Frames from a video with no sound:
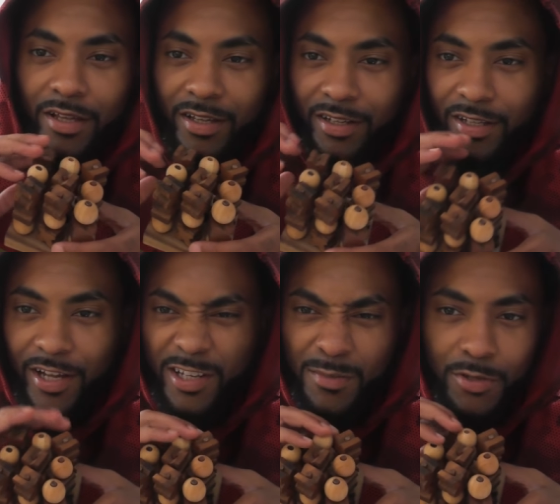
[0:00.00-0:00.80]

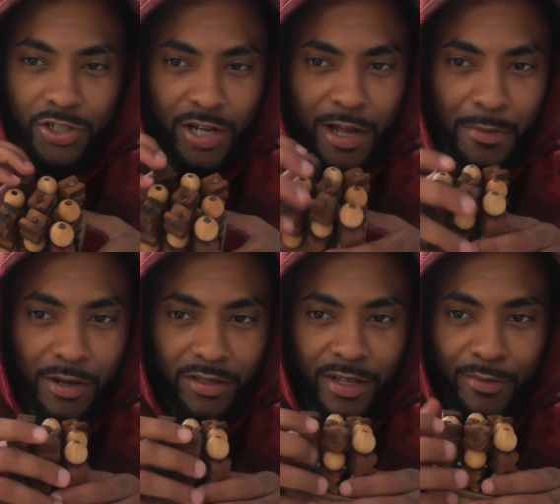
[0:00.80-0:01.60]
inclined to be shy
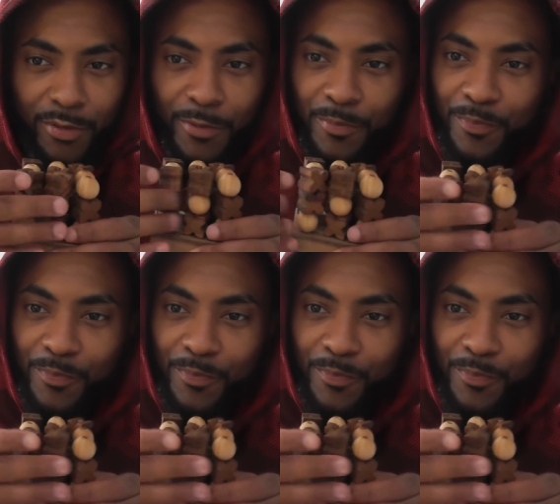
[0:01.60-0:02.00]
about that one.